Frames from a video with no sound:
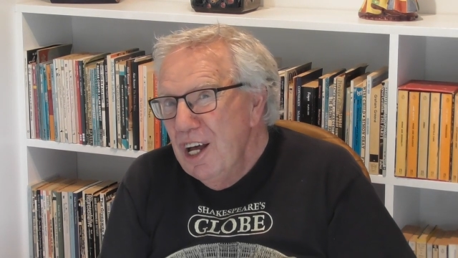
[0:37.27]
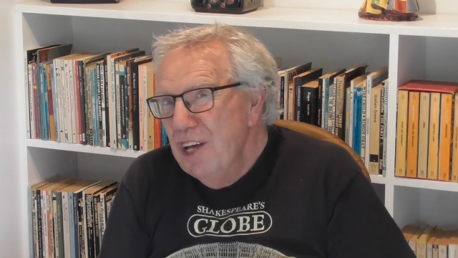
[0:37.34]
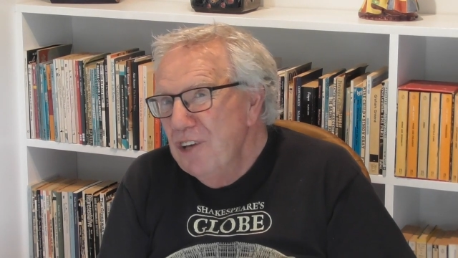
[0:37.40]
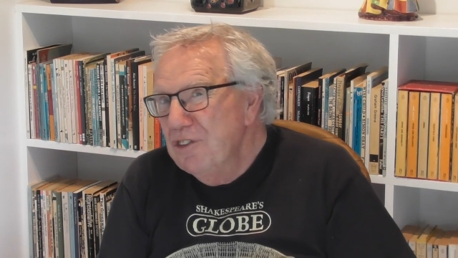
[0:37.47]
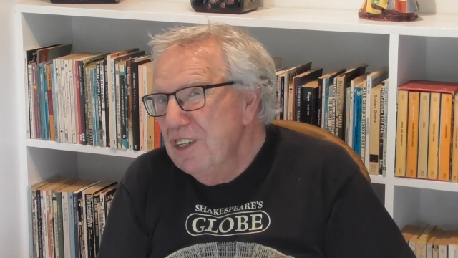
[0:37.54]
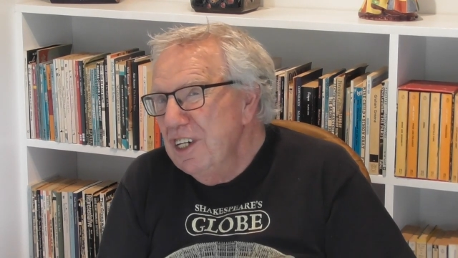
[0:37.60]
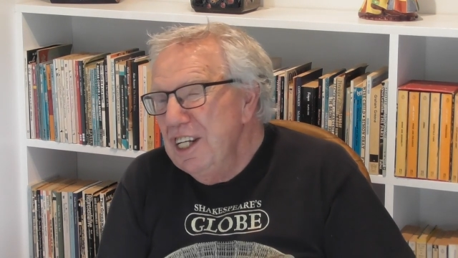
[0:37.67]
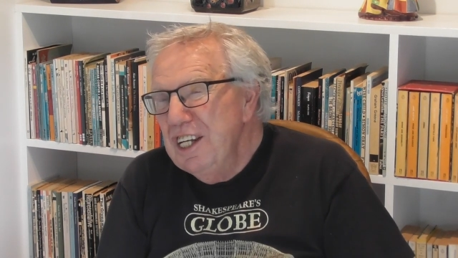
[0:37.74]

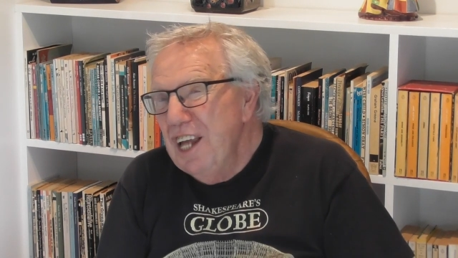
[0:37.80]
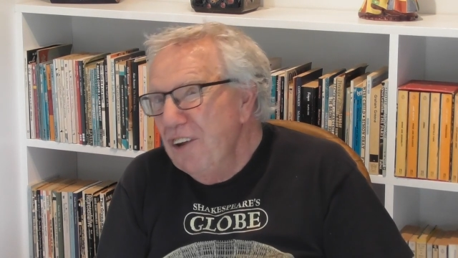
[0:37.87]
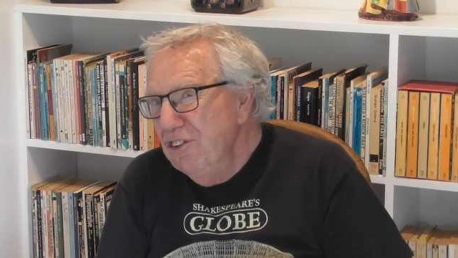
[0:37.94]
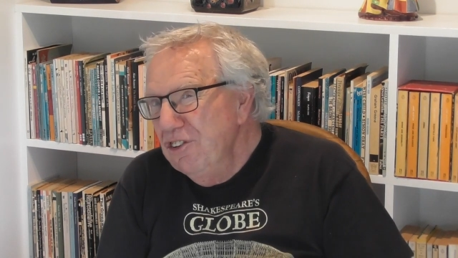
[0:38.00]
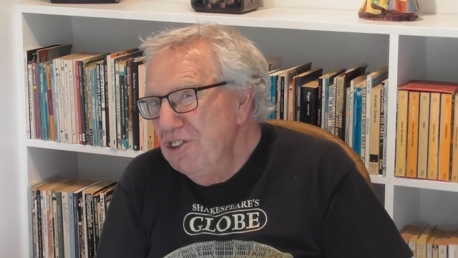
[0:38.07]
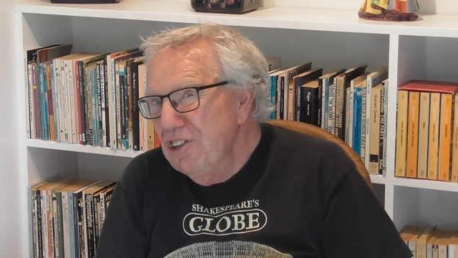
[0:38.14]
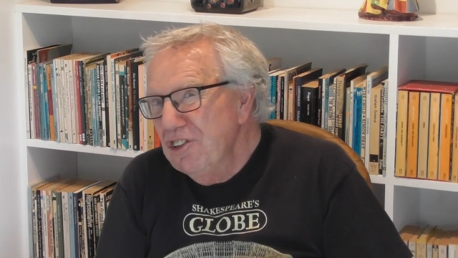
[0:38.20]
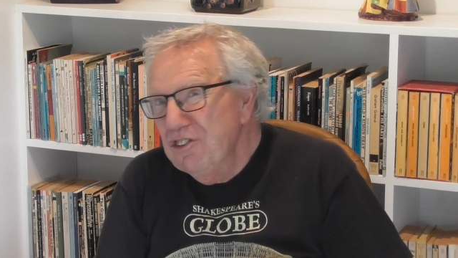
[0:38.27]
is that he
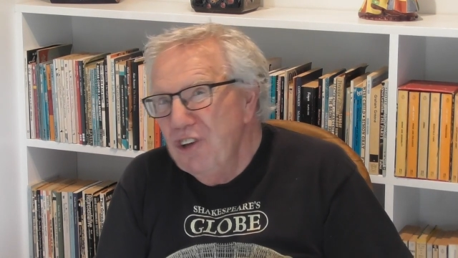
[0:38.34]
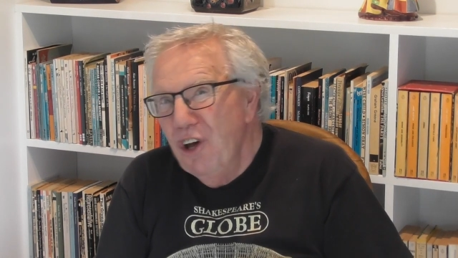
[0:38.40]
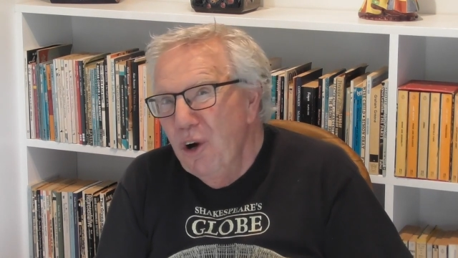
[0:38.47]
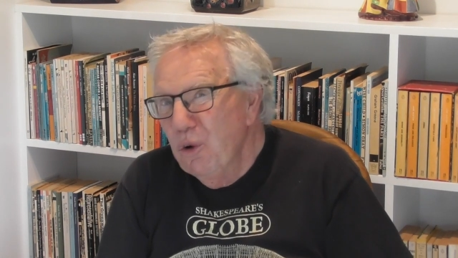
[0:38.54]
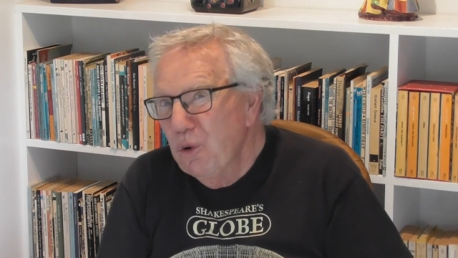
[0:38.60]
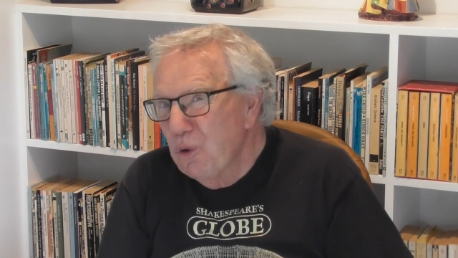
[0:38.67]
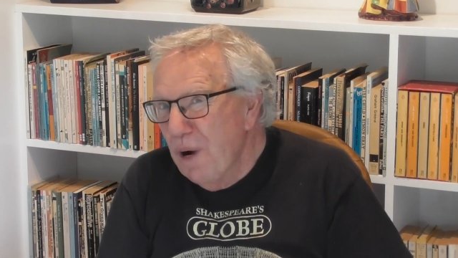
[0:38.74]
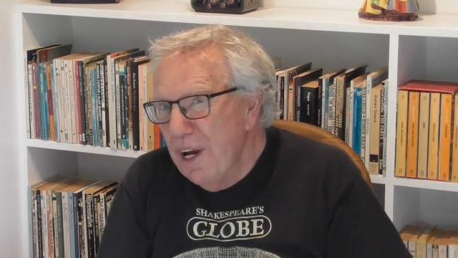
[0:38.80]
doesn't just
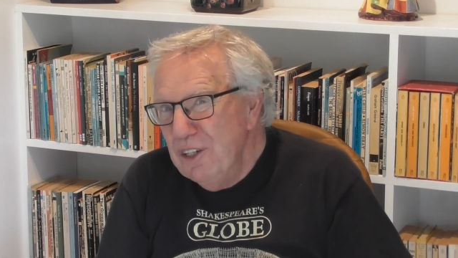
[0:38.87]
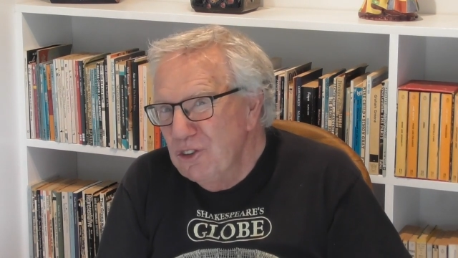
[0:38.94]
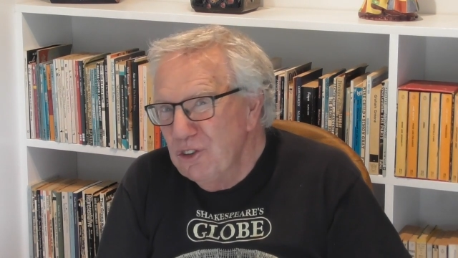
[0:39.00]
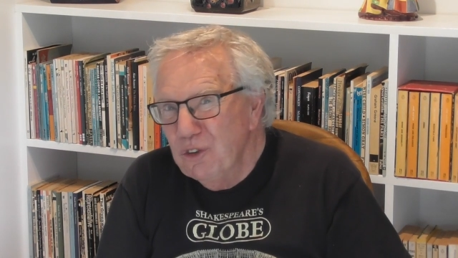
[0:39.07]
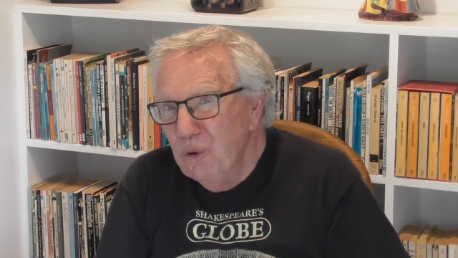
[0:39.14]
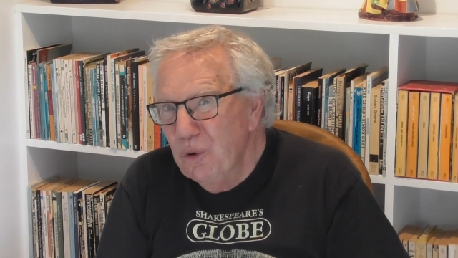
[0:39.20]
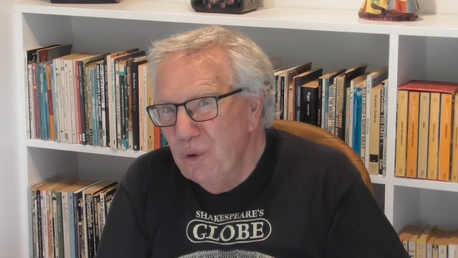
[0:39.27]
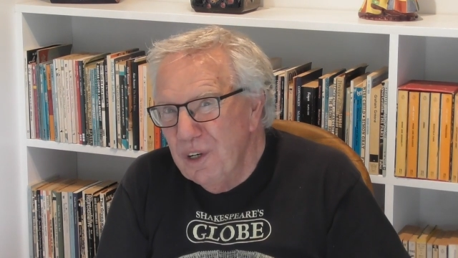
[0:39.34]
tell great
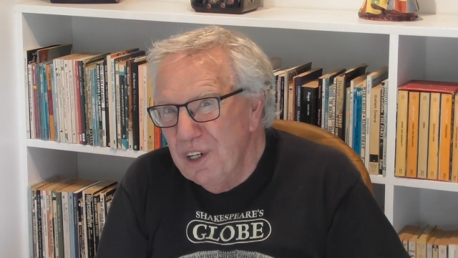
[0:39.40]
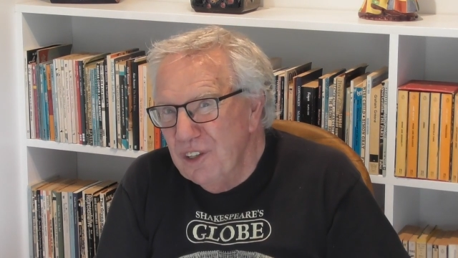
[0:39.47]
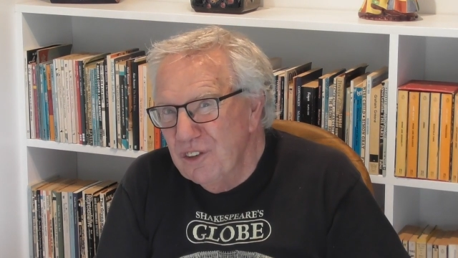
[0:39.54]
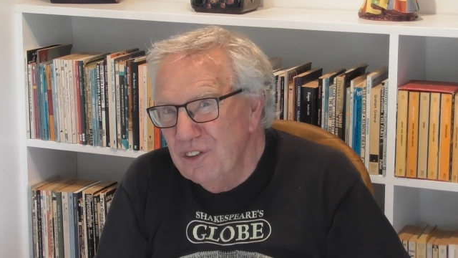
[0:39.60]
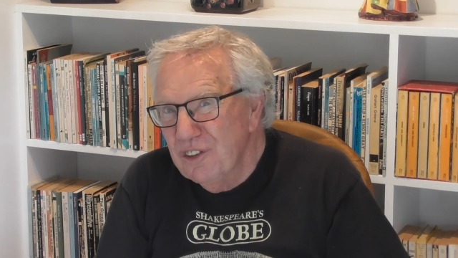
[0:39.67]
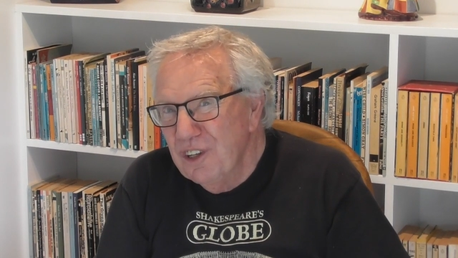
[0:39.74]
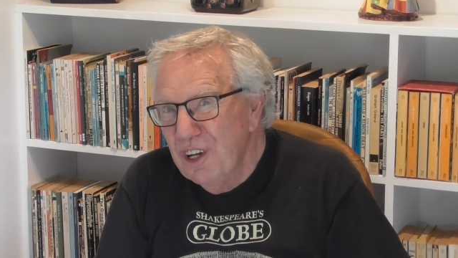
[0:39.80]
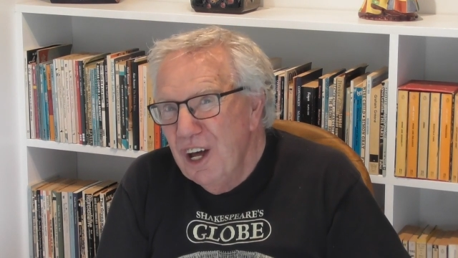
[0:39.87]

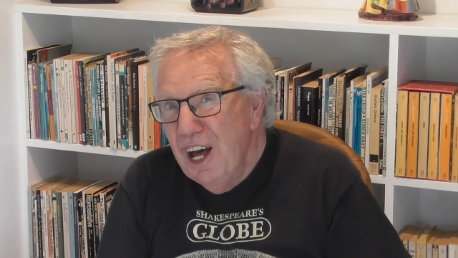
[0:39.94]
stories,